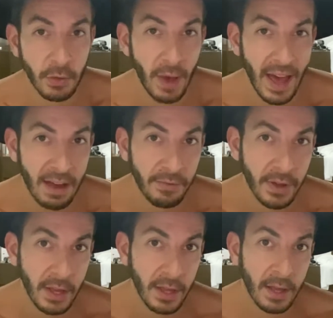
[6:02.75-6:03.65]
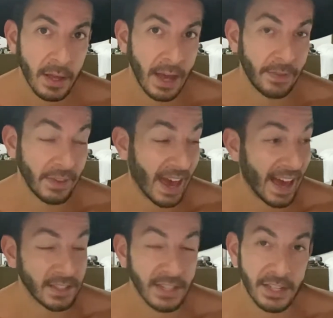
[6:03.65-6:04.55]
have and the
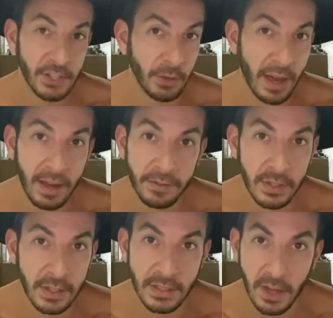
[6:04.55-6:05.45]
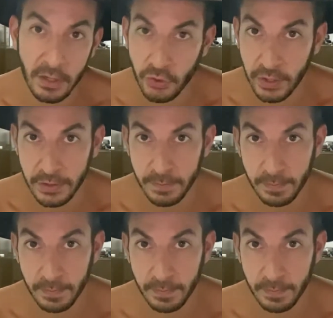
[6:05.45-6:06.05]
access that you have to these countries.